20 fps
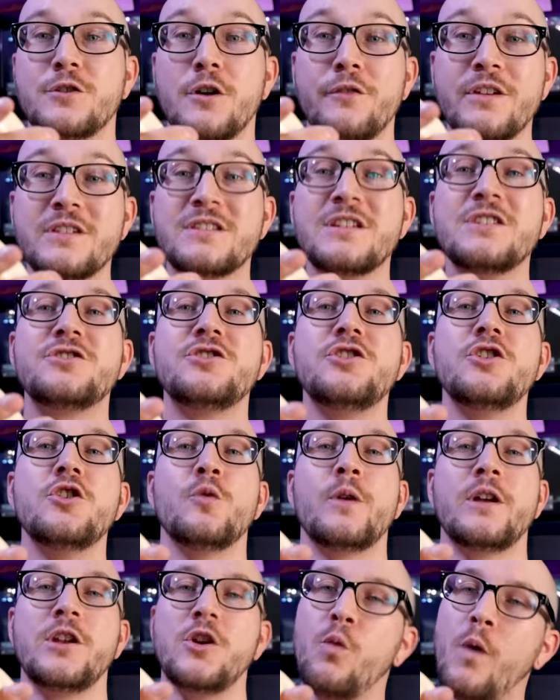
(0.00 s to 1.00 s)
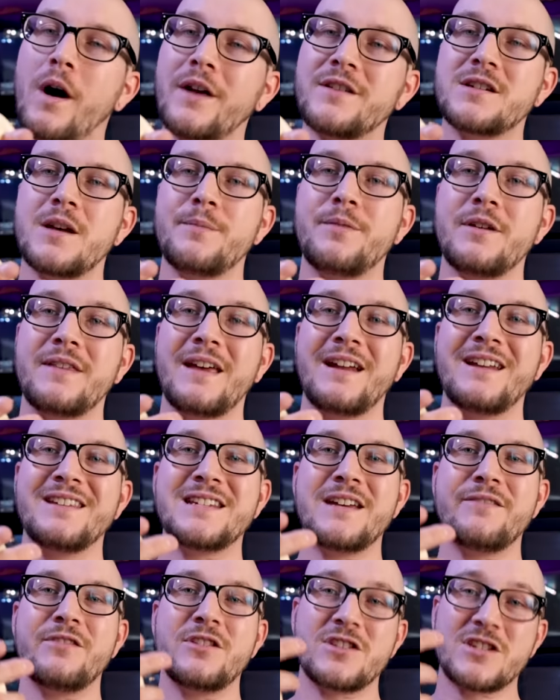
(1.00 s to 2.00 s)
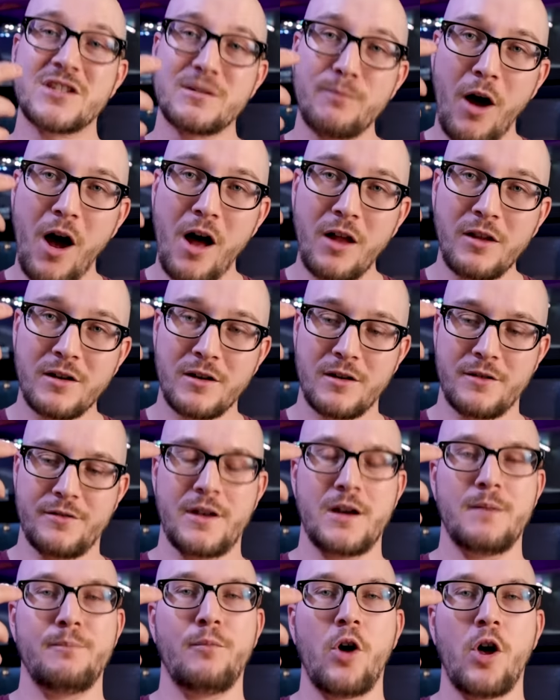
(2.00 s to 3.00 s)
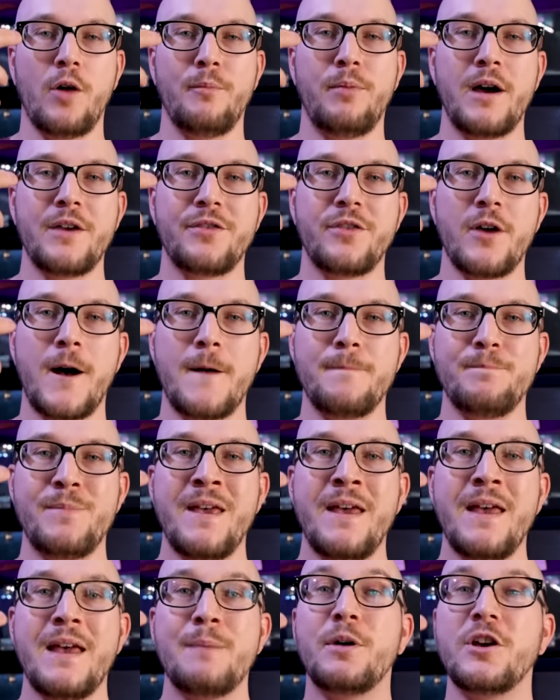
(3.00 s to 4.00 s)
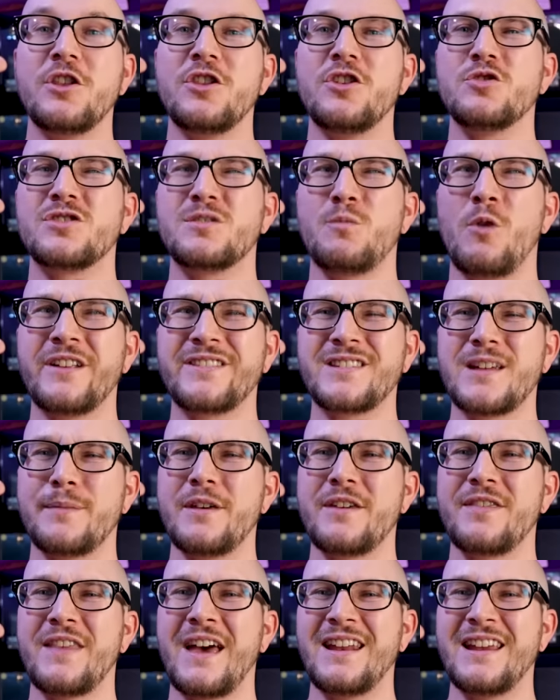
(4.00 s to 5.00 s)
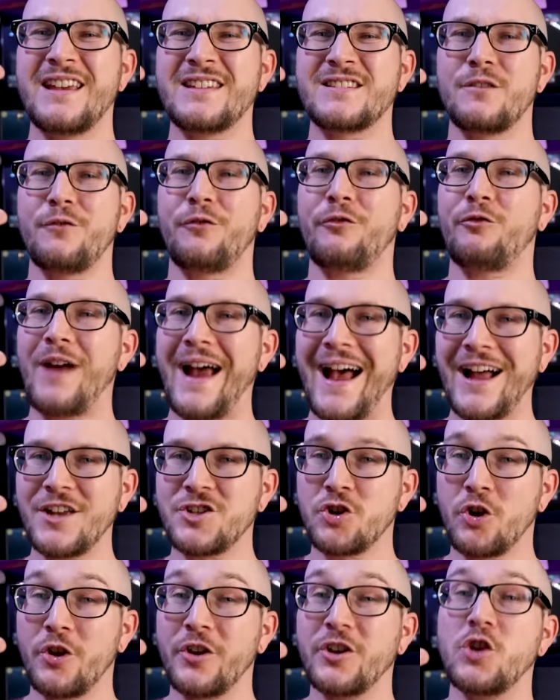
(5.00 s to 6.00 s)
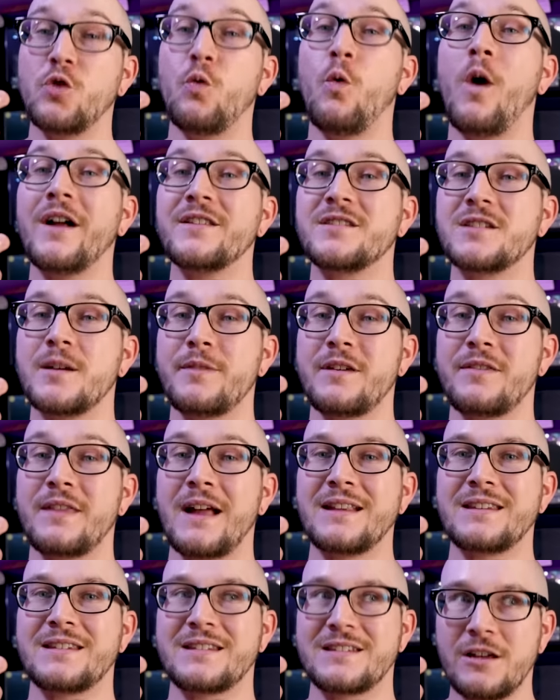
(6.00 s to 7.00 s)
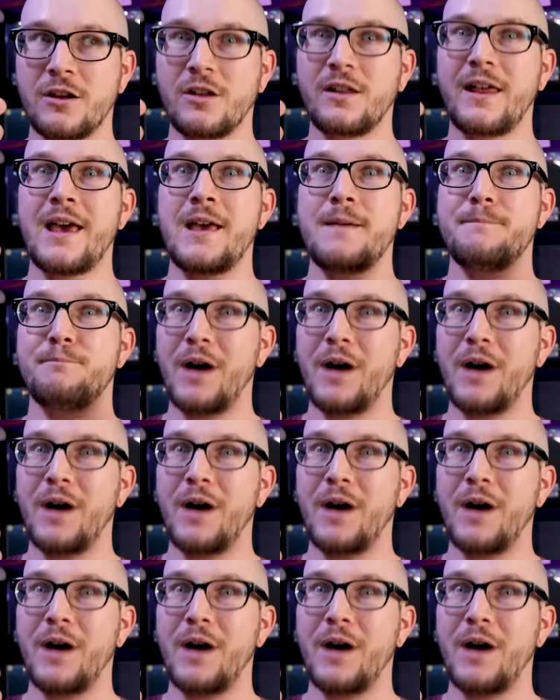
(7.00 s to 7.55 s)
So if this is you and you want something that is even smaller than a ball python, but you want something that isn't fragile and you want something that's still a